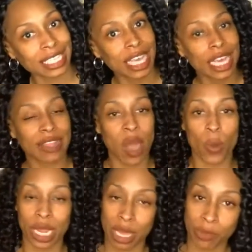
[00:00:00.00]
that when
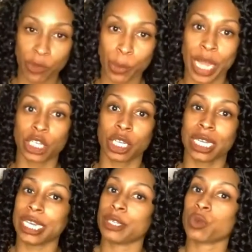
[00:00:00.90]
information
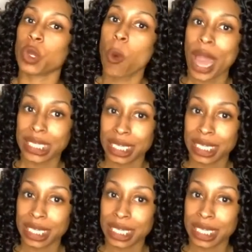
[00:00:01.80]
is requested,